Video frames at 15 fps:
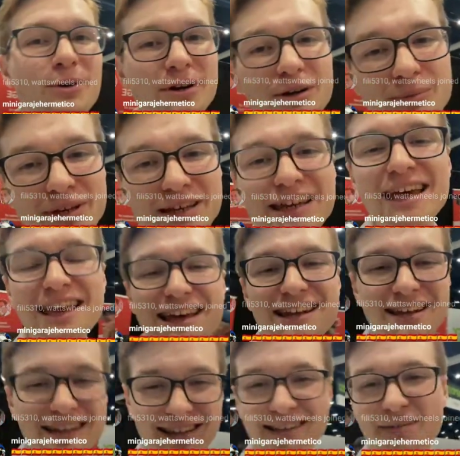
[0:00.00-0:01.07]
We're going to
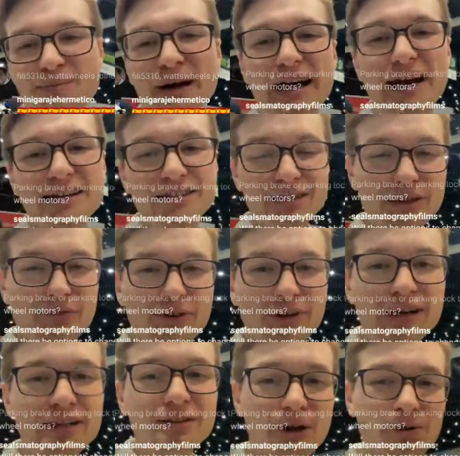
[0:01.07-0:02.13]
begin by
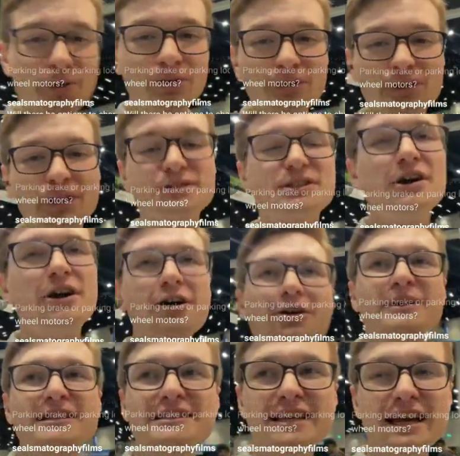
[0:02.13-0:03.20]
delivering local, close to
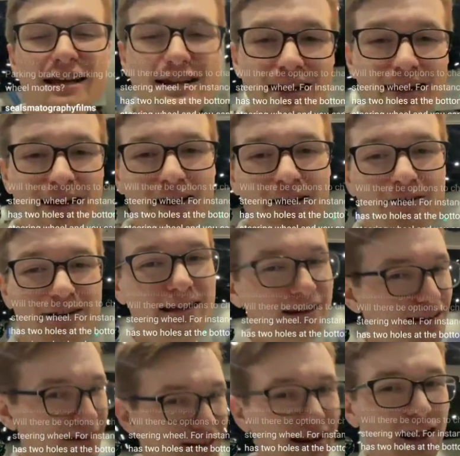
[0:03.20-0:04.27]
home in San Diego and
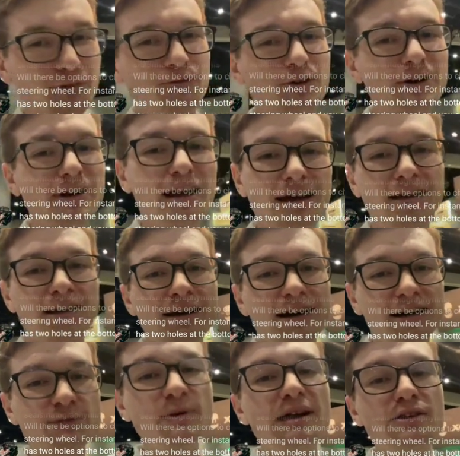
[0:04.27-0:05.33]
then in California,
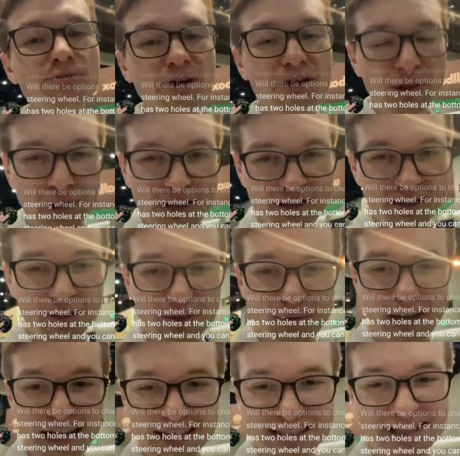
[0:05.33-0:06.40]
spanning throughout the rest
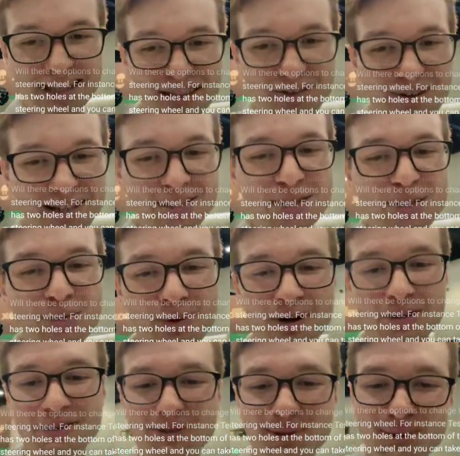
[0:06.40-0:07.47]
of the U.S., then the rest of the
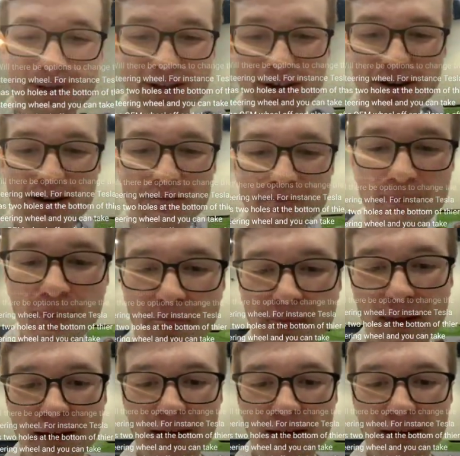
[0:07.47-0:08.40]
world, including Europe.